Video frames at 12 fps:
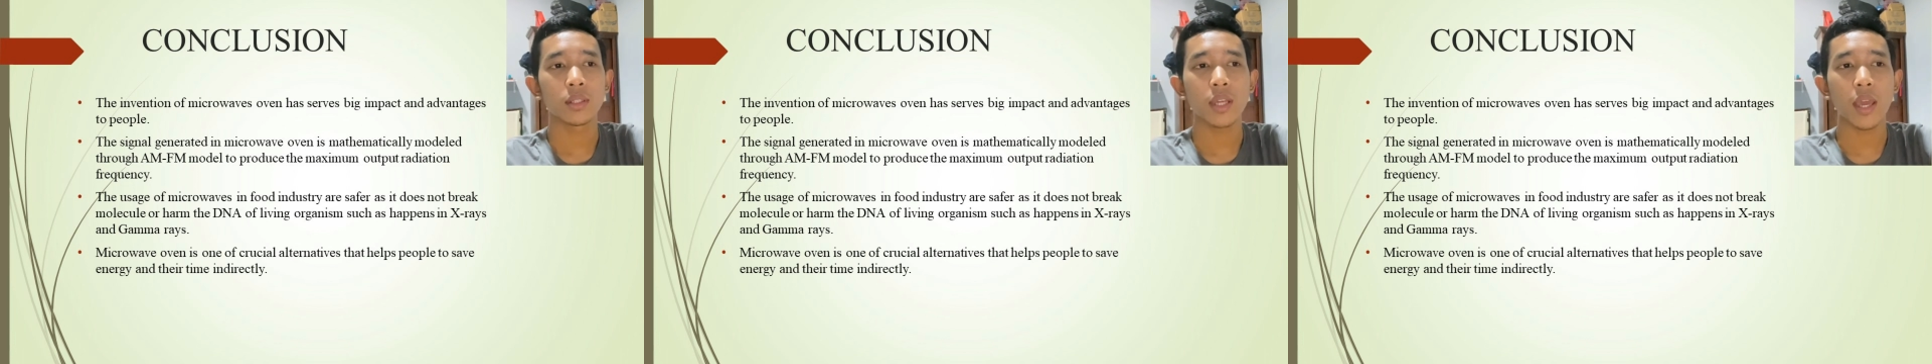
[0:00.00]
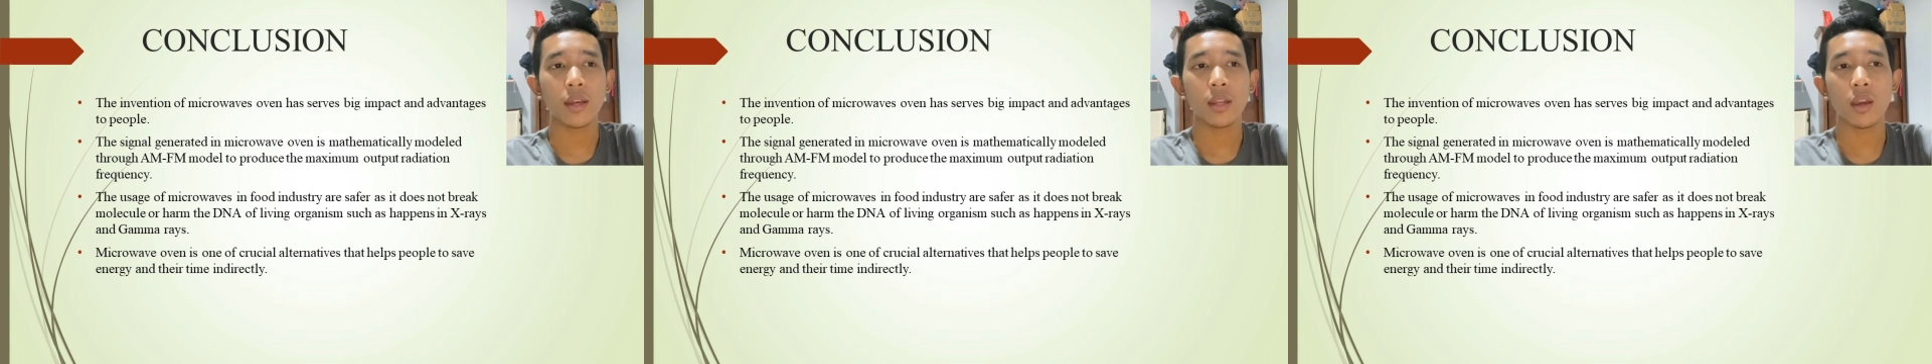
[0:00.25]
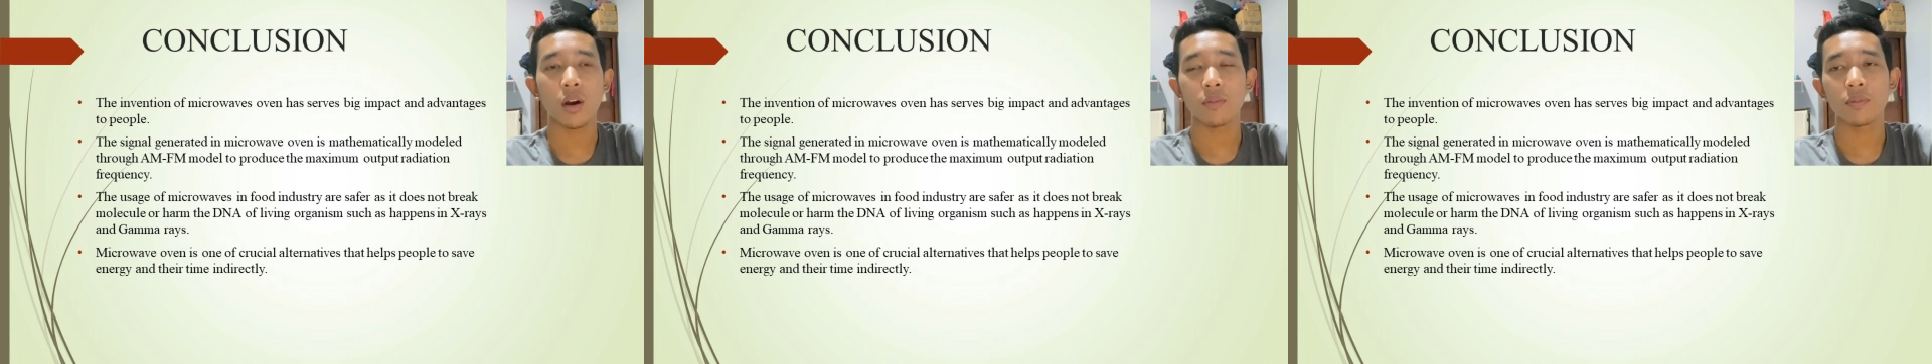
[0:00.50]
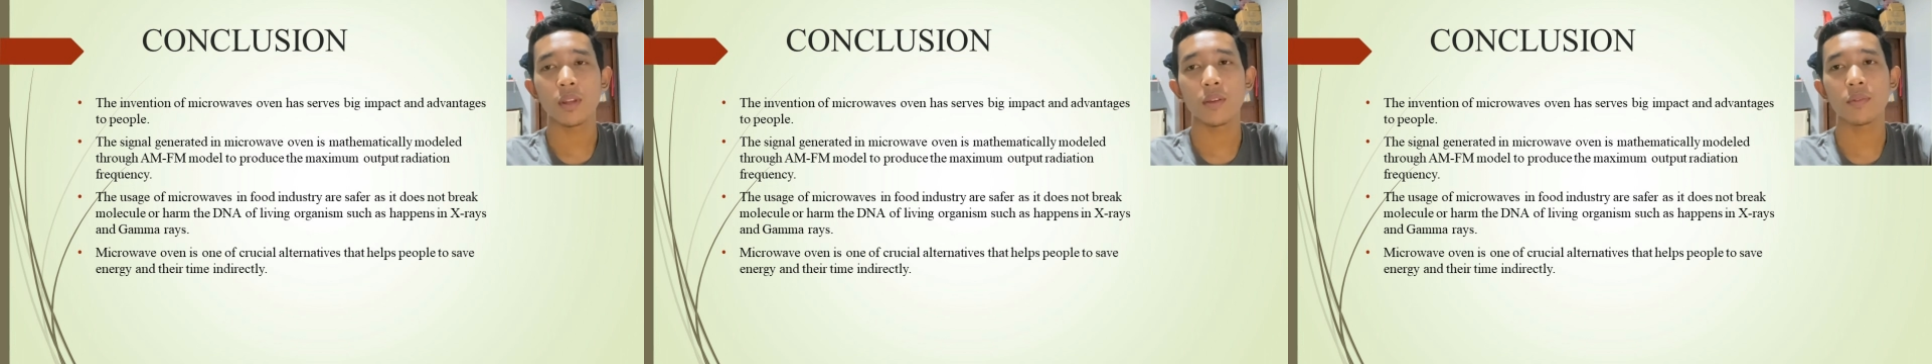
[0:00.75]
DNA
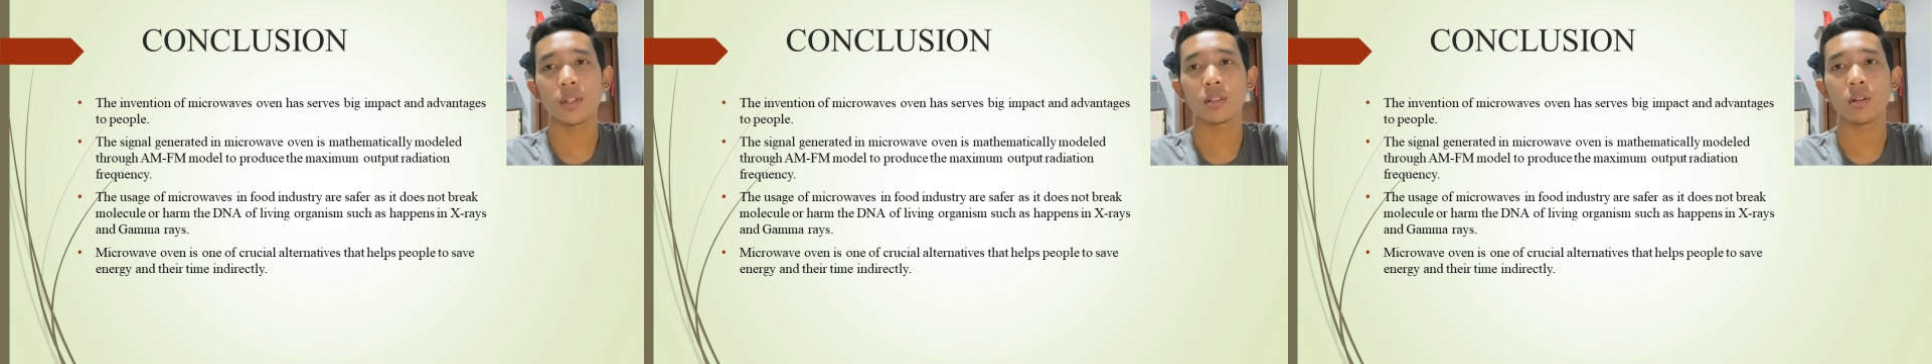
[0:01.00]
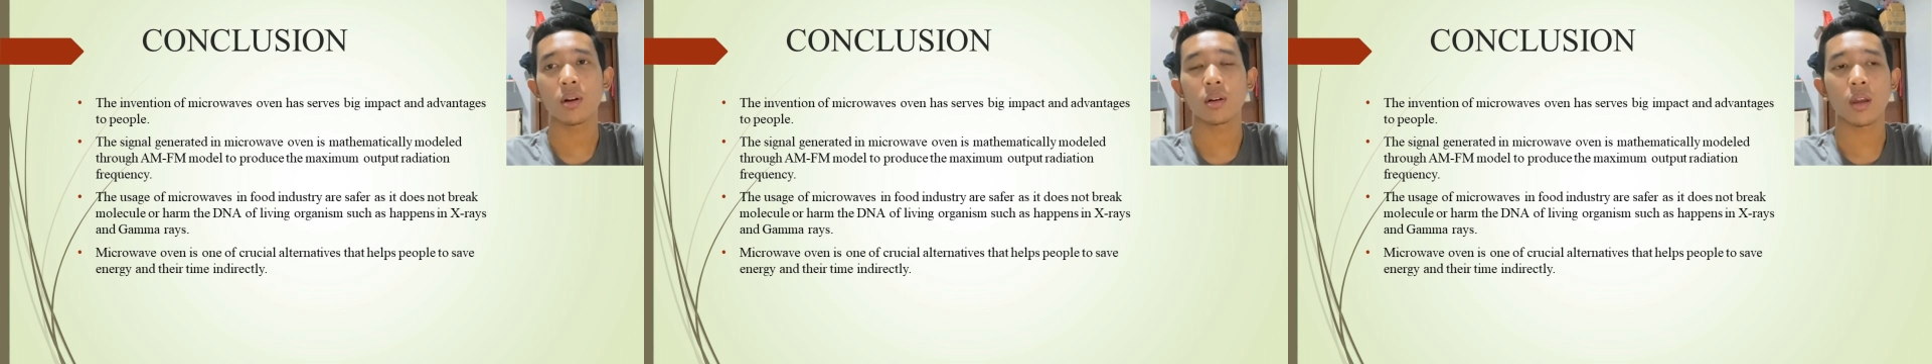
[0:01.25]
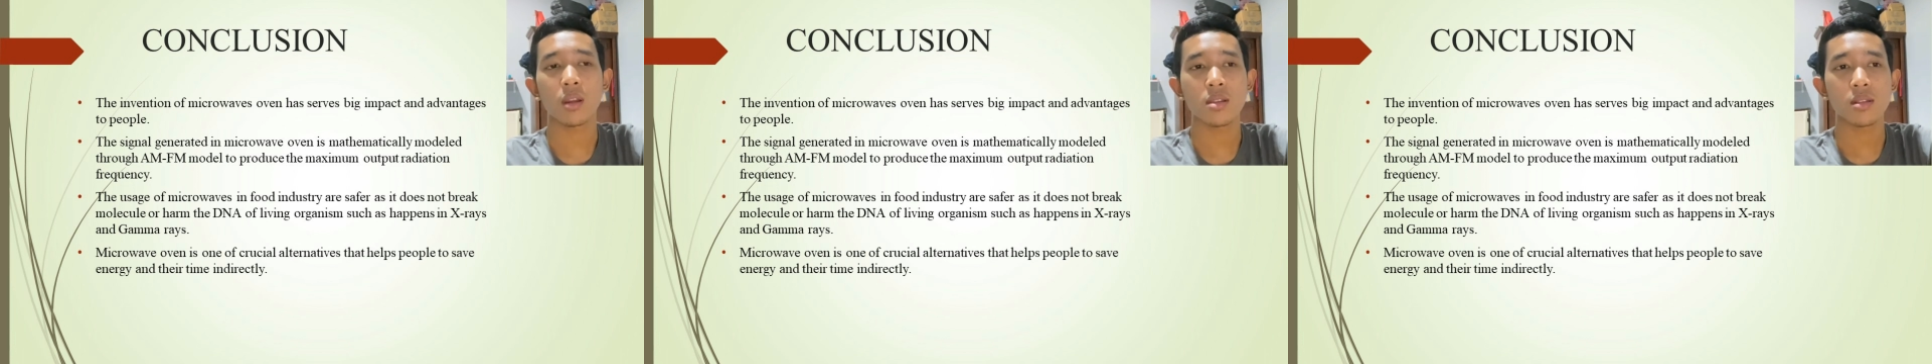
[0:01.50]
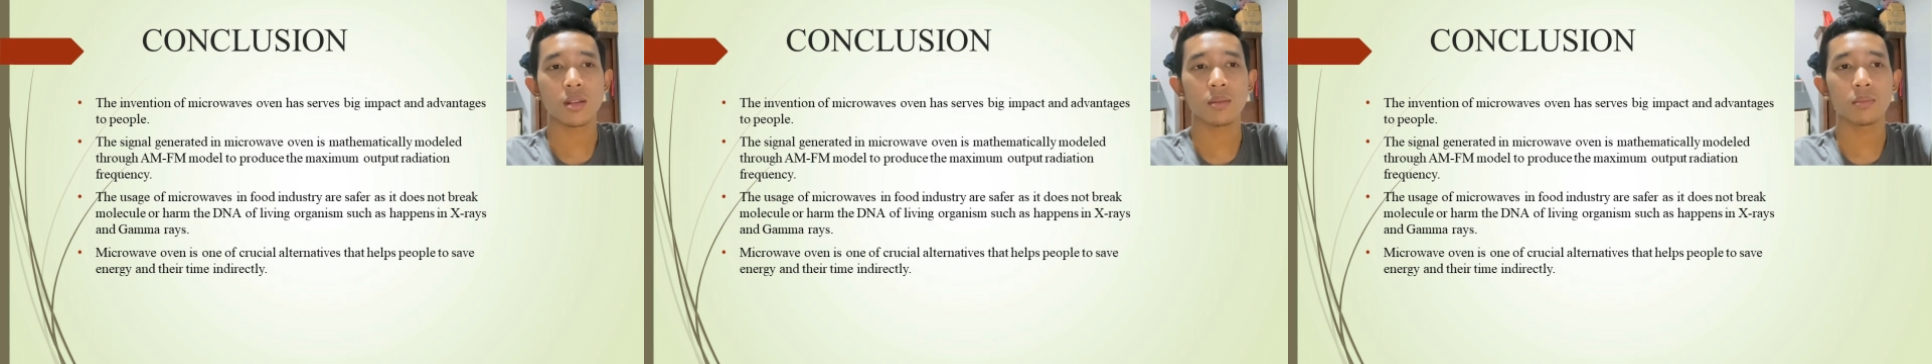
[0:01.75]
of living
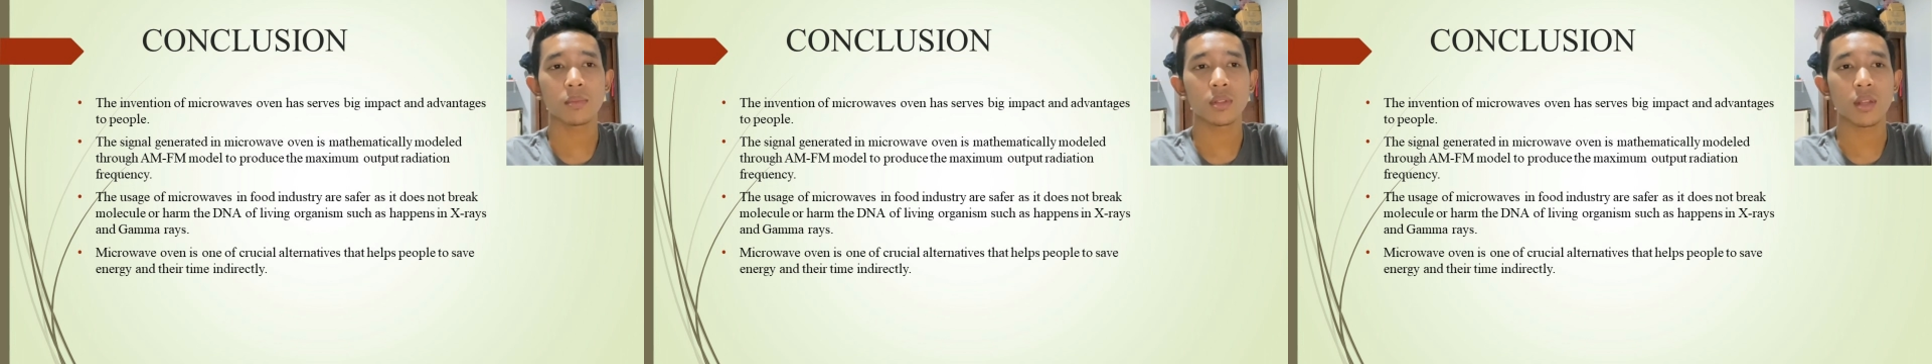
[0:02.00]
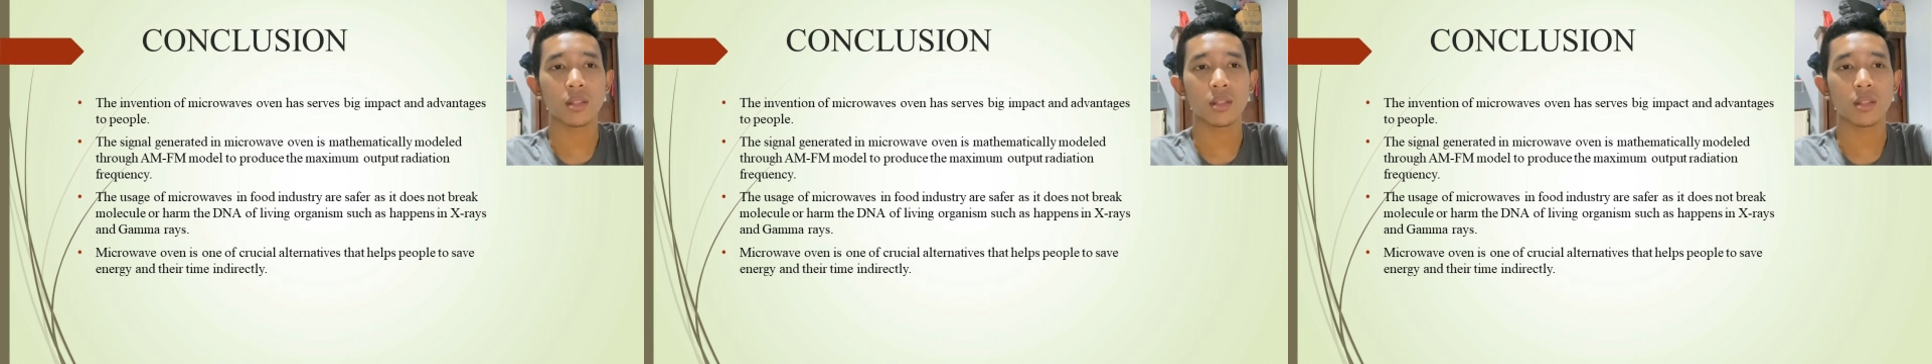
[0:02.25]
organisms